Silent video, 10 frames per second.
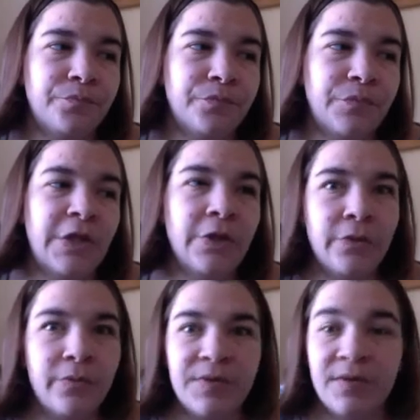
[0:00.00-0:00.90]

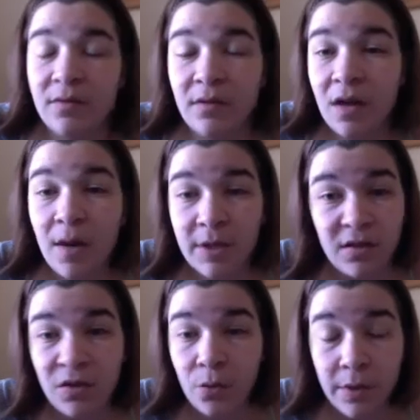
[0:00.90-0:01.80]
they commented
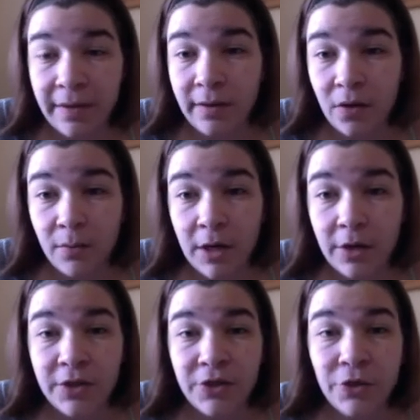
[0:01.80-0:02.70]
on the one thing that you're
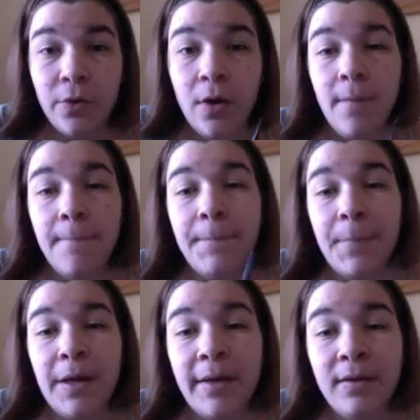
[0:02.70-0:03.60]
married to,
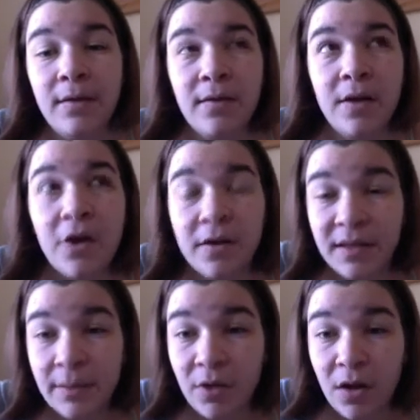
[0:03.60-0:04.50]
but they are a
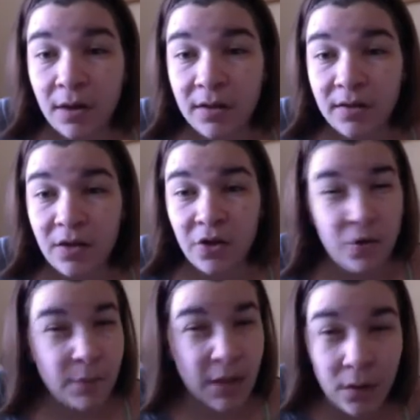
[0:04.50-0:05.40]
sample audience.
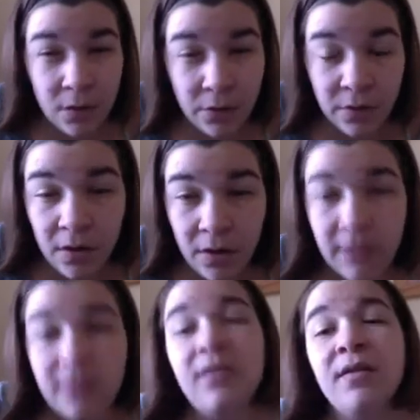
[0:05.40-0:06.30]
You may not know who your
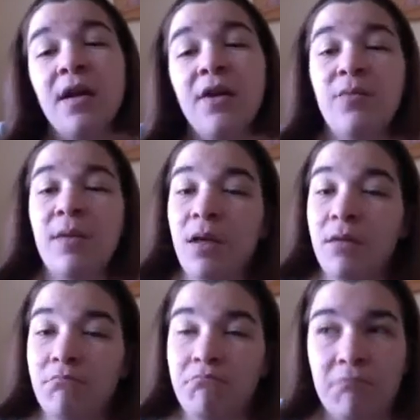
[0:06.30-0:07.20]
audience is yet. You may not
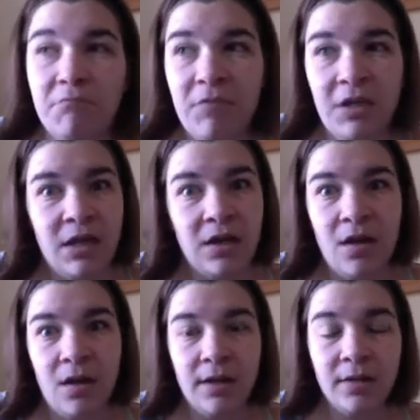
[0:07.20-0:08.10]
need an
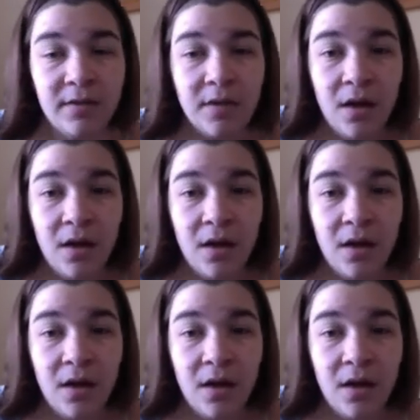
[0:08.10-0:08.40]
audience.